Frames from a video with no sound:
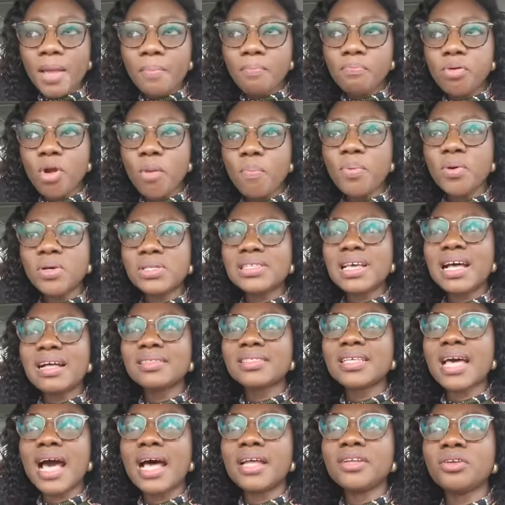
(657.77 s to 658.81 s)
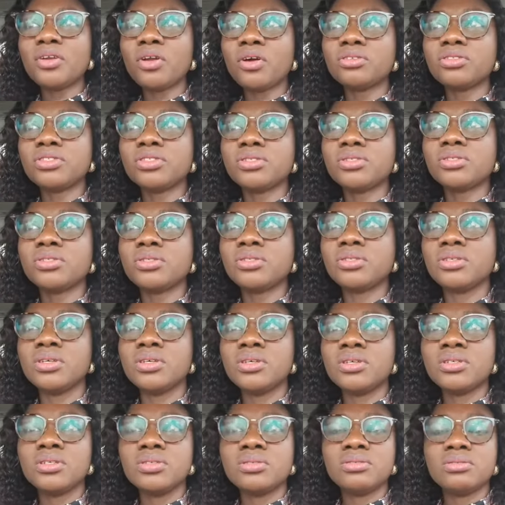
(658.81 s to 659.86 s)
proposals are not,
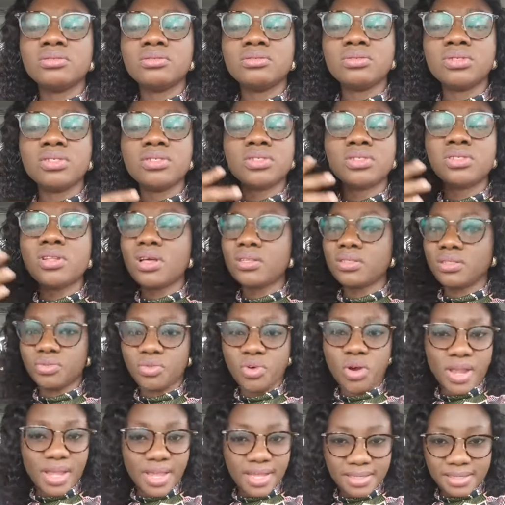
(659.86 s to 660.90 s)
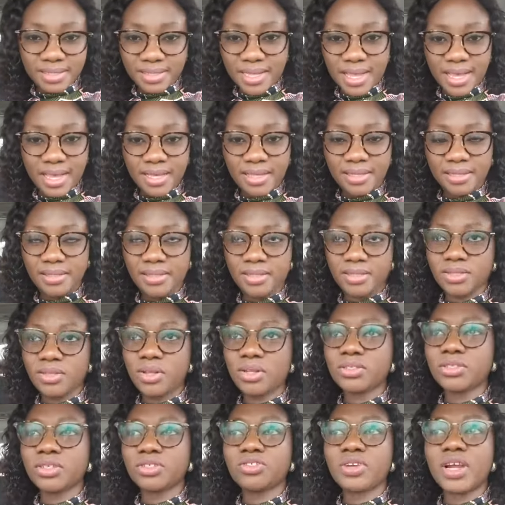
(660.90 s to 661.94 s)
it's not rocket science. It's
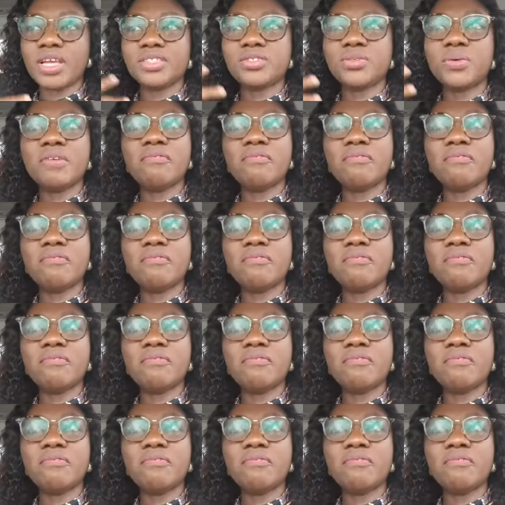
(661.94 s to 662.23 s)
not you're trying to